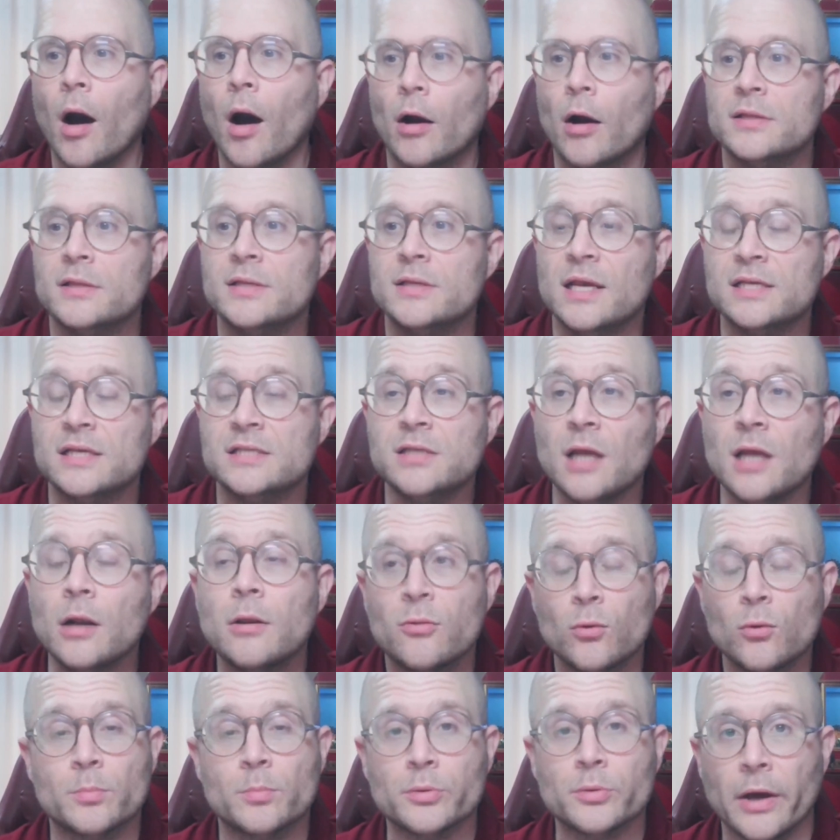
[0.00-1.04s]
is done through the
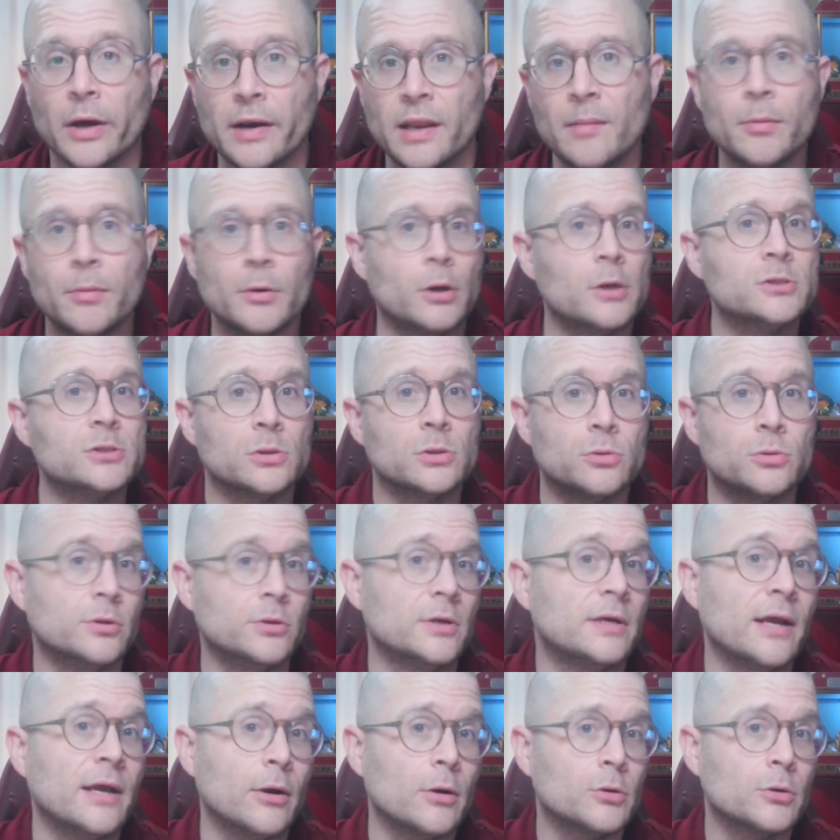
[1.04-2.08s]
plotting, but also through the
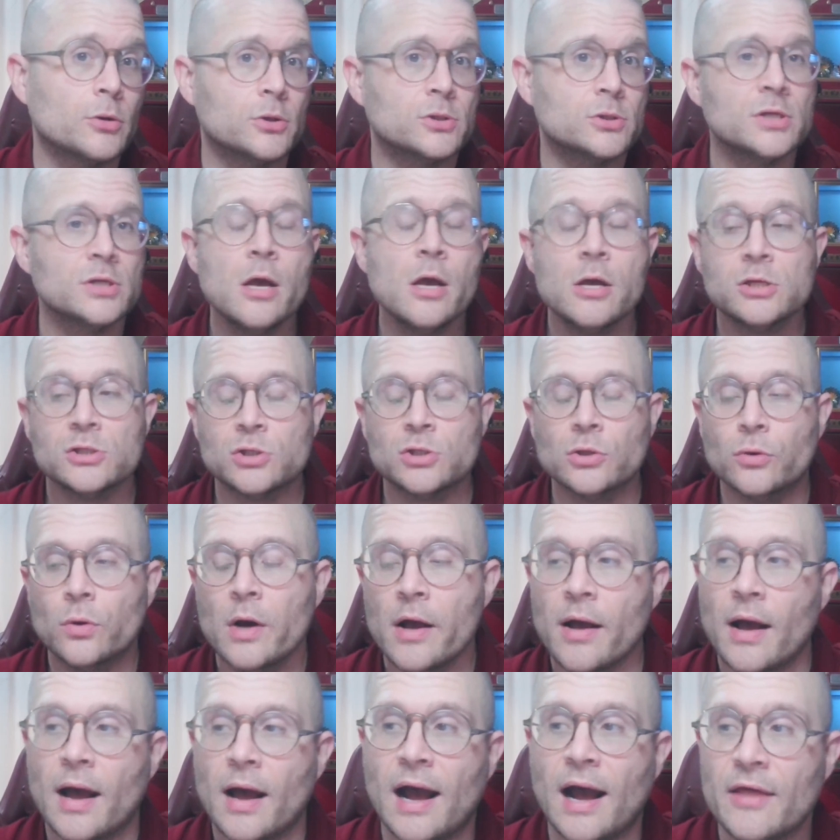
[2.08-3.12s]
characters. So
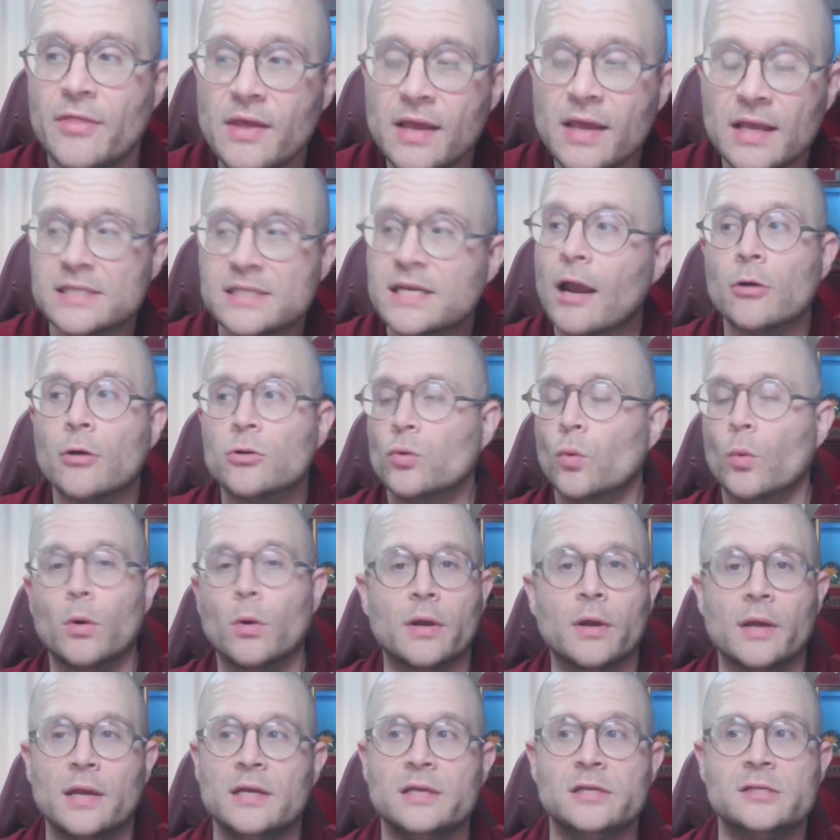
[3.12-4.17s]
I think his character work
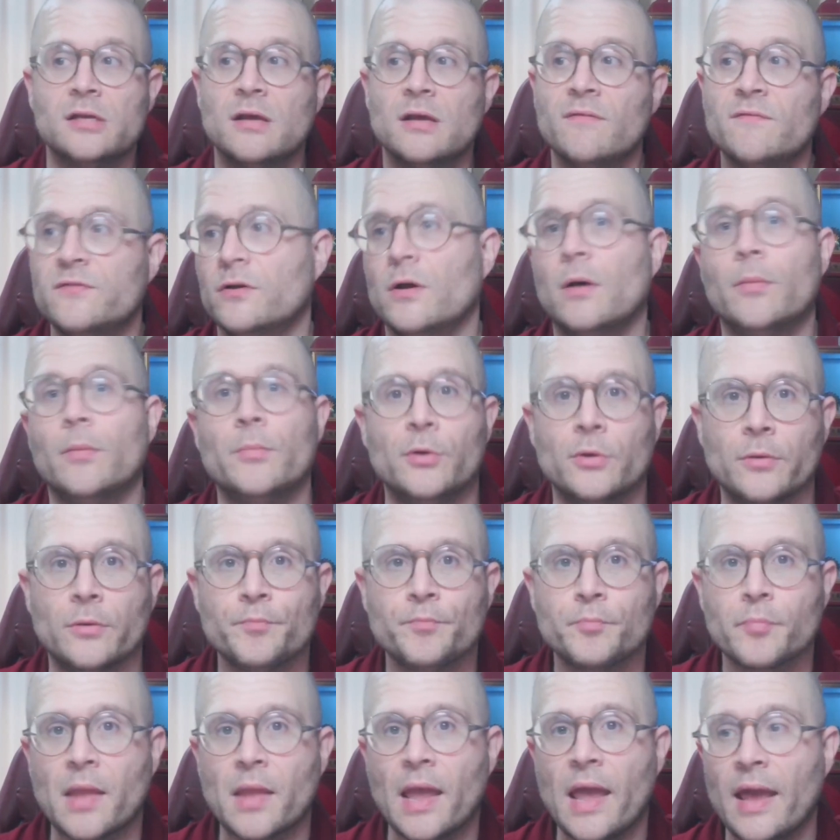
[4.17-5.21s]
is phenomenal,
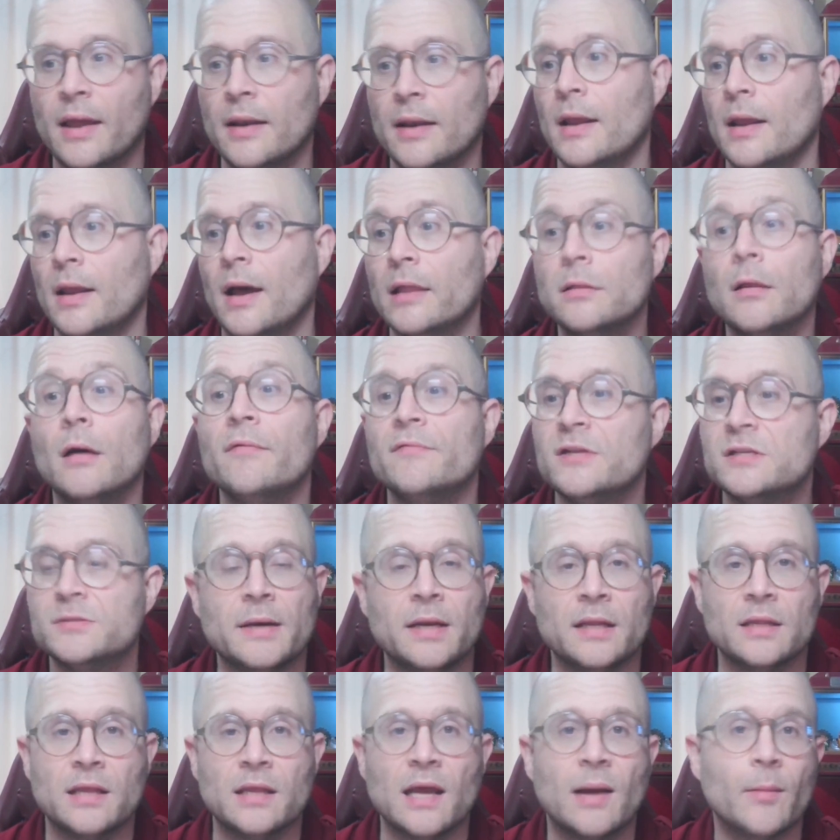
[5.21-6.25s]
and I loved
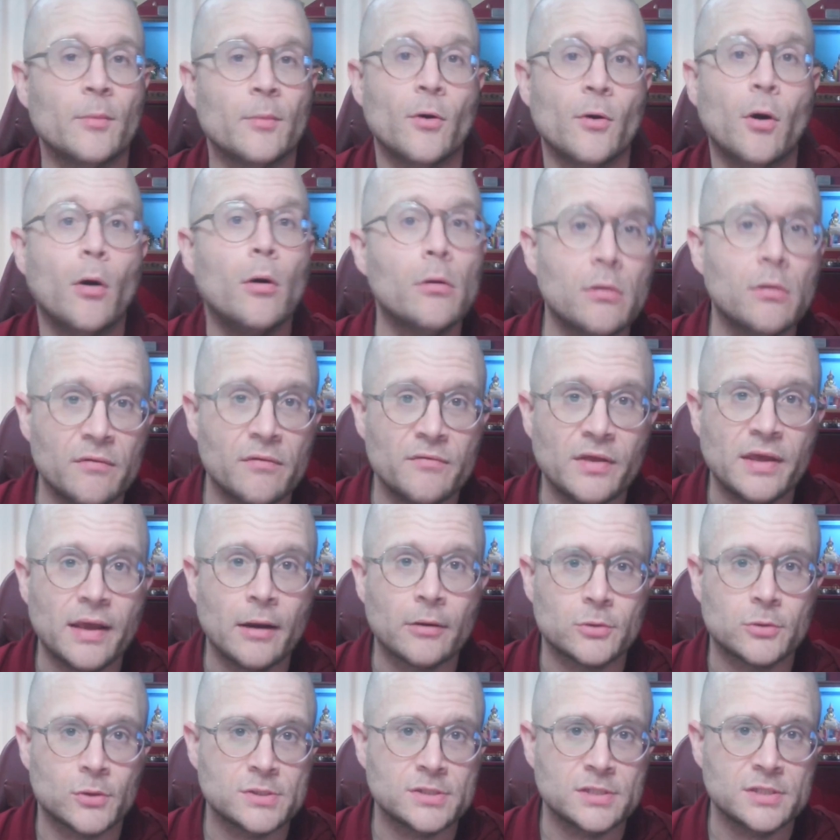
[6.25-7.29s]
spending time with all of the
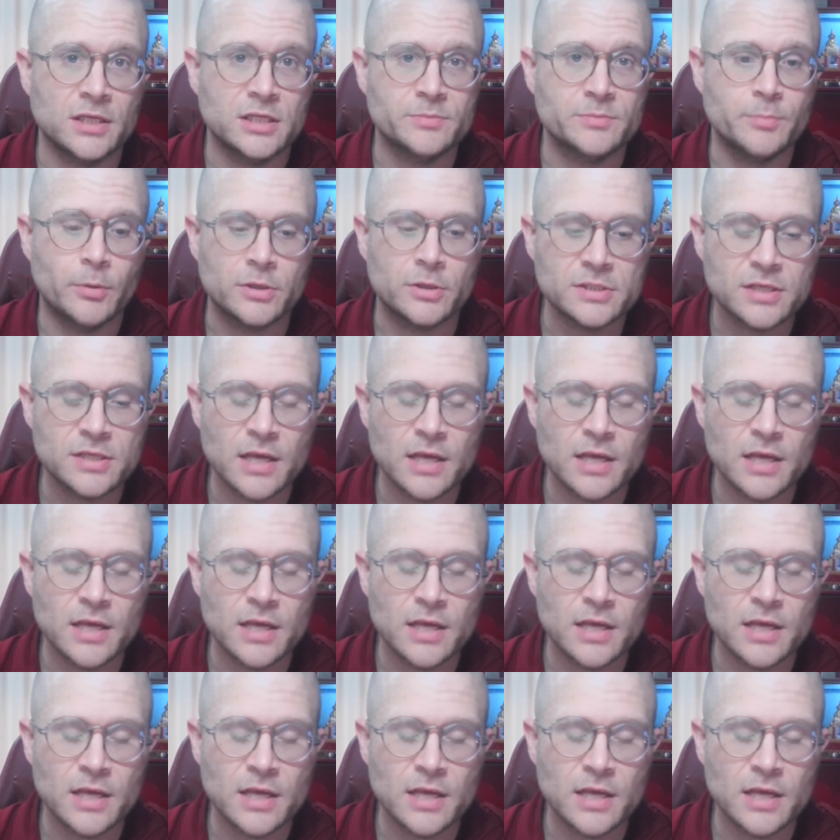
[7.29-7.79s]
characters in these books.